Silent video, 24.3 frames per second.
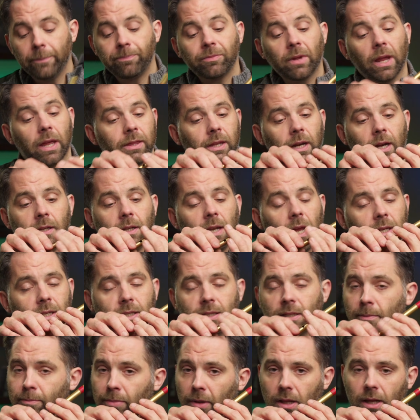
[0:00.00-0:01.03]
And then a nice
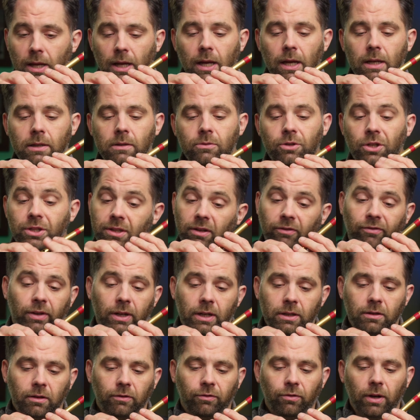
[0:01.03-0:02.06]
simple cut just to
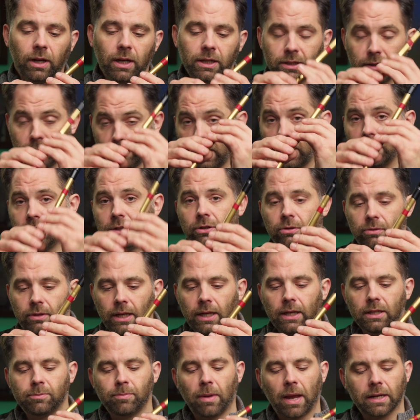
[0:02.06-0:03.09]
finish the phrase. We've got two
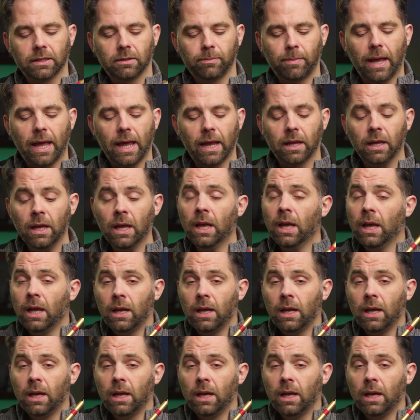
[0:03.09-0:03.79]
Ds back to back.